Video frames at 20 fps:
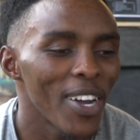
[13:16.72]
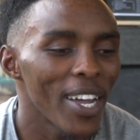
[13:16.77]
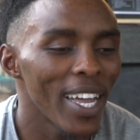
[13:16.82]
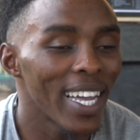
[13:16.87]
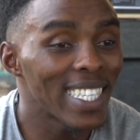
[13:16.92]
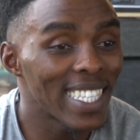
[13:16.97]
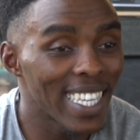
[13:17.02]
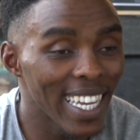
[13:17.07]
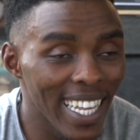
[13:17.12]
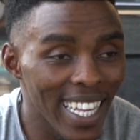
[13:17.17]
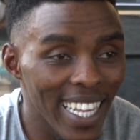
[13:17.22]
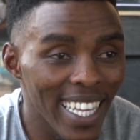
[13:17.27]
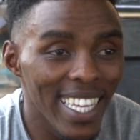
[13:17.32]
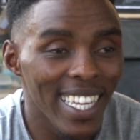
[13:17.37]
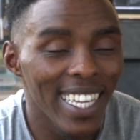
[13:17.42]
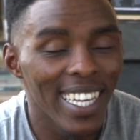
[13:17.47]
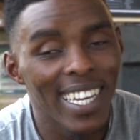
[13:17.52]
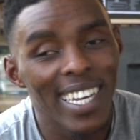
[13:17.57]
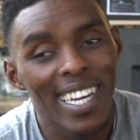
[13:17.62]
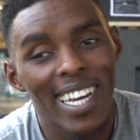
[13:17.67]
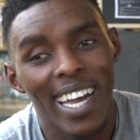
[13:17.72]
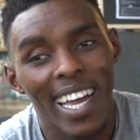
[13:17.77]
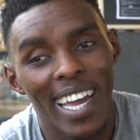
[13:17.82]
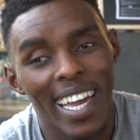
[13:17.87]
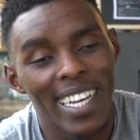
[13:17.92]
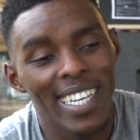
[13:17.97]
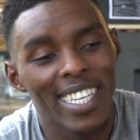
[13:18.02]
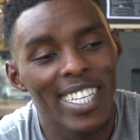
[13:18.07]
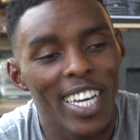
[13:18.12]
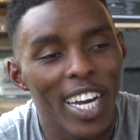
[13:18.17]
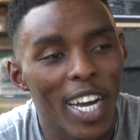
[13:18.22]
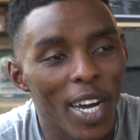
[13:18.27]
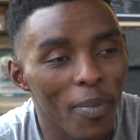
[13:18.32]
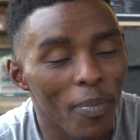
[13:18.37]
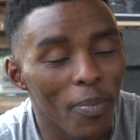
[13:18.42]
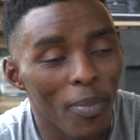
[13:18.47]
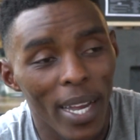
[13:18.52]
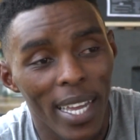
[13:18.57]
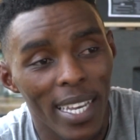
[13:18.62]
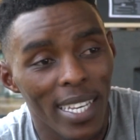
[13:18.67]
Exactly. And
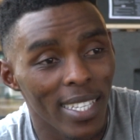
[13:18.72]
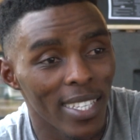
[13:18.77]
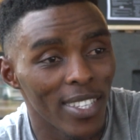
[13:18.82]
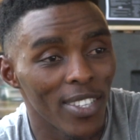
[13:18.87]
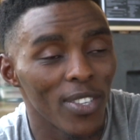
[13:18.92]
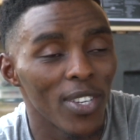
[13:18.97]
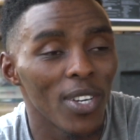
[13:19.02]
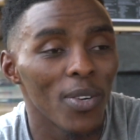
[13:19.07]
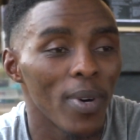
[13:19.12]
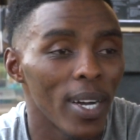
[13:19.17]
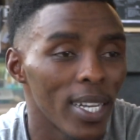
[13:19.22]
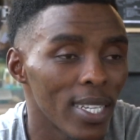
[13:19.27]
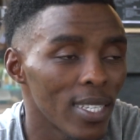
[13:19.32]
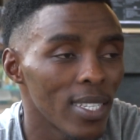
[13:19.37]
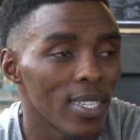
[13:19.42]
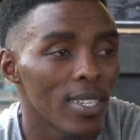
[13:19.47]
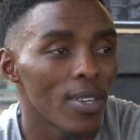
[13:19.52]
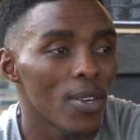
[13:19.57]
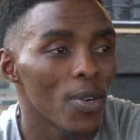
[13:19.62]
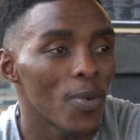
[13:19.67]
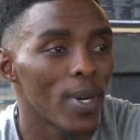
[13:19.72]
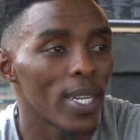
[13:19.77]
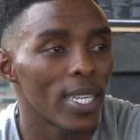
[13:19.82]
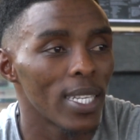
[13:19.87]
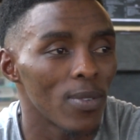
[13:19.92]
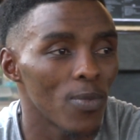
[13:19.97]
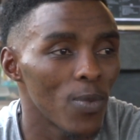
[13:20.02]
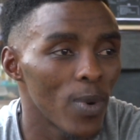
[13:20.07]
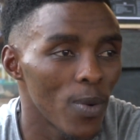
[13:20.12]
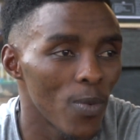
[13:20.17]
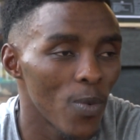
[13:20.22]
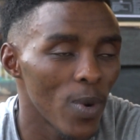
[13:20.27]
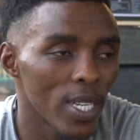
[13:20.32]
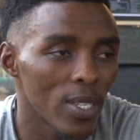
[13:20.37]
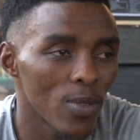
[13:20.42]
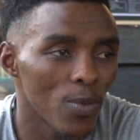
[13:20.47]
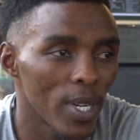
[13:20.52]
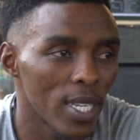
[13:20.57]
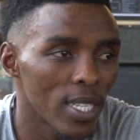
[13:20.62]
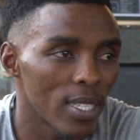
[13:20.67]
you know what
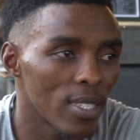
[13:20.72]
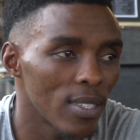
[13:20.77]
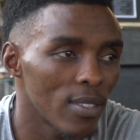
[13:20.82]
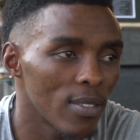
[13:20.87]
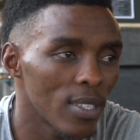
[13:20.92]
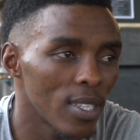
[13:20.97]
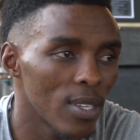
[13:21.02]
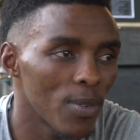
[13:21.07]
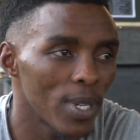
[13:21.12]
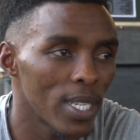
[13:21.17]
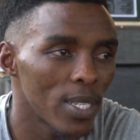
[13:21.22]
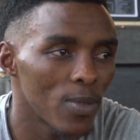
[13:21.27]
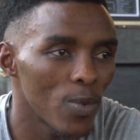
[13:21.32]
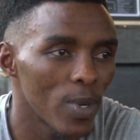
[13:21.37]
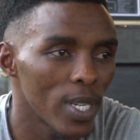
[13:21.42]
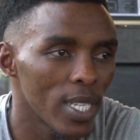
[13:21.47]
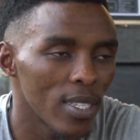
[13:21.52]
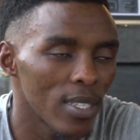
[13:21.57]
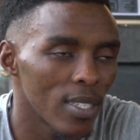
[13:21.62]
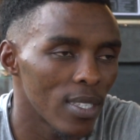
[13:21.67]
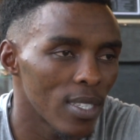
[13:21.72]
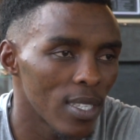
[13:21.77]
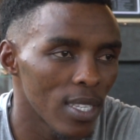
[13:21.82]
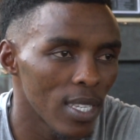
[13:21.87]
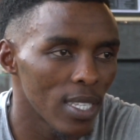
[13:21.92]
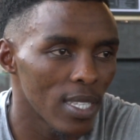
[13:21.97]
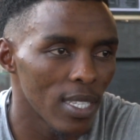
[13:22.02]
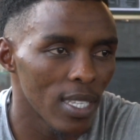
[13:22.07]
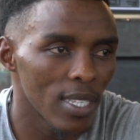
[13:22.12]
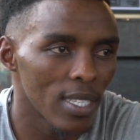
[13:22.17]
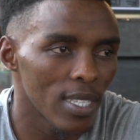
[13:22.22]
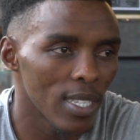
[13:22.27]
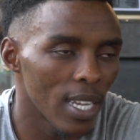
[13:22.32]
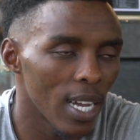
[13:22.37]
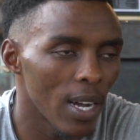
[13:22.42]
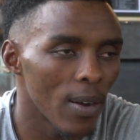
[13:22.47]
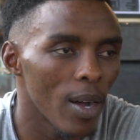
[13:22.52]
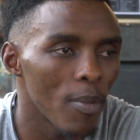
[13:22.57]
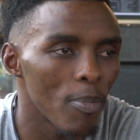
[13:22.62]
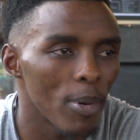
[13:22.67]
is
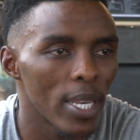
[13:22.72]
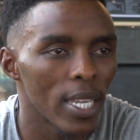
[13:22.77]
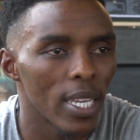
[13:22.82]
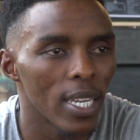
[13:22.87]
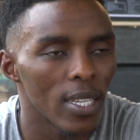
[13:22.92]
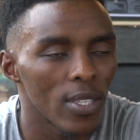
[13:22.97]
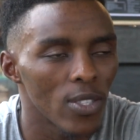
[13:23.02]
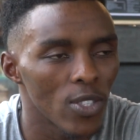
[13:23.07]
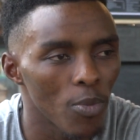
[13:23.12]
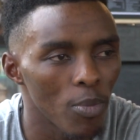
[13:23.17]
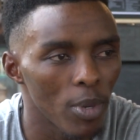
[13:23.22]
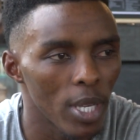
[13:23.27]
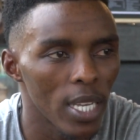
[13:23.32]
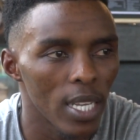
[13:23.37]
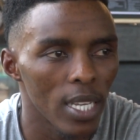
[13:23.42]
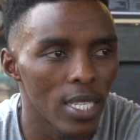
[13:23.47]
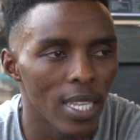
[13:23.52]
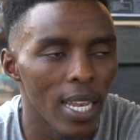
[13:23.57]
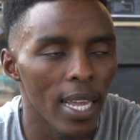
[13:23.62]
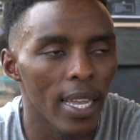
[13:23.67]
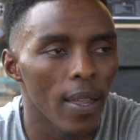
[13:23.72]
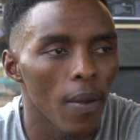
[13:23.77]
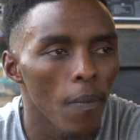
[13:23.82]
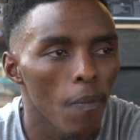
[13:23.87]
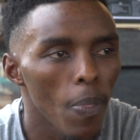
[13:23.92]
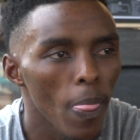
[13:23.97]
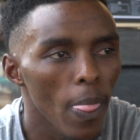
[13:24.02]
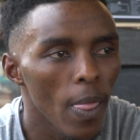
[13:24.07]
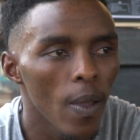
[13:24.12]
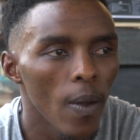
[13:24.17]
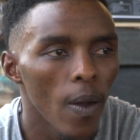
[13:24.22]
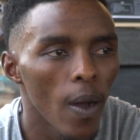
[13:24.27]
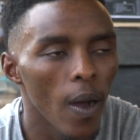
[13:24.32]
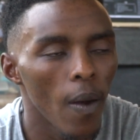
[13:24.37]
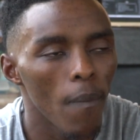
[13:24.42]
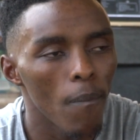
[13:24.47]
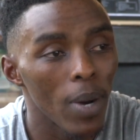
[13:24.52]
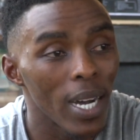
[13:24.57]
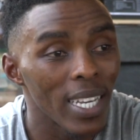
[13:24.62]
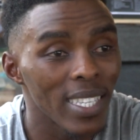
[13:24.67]
now happening into me is
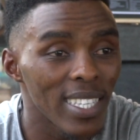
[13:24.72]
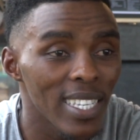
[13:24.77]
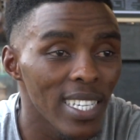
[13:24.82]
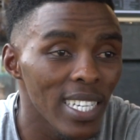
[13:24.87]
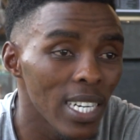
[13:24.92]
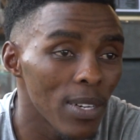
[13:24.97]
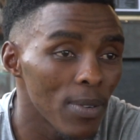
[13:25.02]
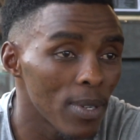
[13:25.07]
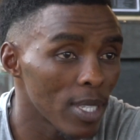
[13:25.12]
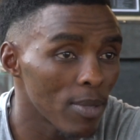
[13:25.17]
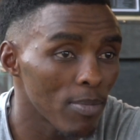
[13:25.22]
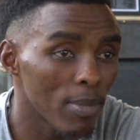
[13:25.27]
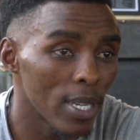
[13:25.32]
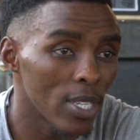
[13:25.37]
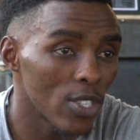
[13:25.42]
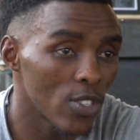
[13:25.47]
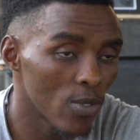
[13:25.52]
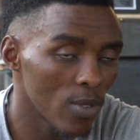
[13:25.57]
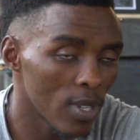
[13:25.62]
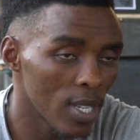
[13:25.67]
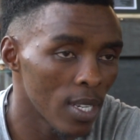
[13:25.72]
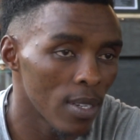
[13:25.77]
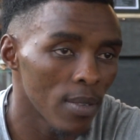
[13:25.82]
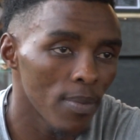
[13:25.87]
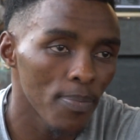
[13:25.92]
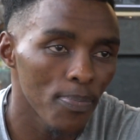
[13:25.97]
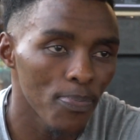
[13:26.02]
Azinga was my junior.